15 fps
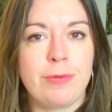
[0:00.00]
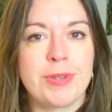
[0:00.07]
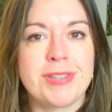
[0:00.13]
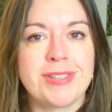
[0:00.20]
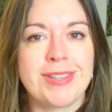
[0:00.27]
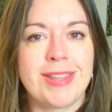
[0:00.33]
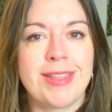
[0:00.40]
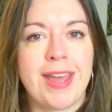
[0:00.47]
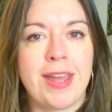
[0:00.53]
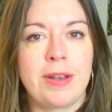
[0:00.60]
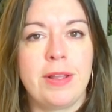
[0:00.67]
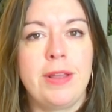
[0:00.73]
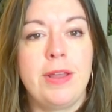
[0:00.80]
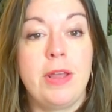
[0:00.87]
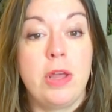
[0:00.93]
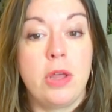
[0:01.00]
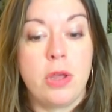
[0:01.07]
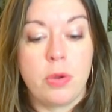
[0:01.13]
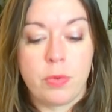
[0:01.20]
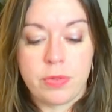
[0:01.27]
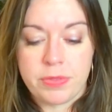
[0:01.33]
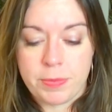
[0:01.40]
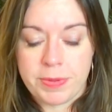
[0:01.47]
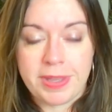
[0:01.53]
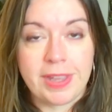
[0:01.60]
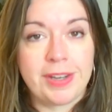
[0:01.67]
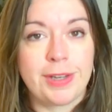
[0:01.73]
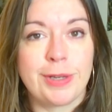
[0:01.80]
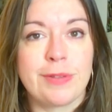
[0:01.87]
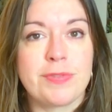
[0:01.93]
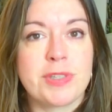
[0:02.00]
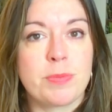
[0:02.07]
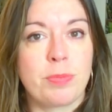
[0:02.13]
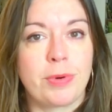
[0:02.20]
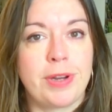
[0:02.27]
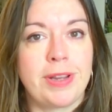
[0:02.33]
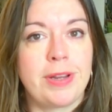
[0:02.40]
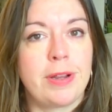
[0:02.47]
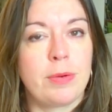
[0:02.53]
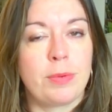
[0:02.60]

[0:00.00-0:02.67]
we see that with the beginning of spring.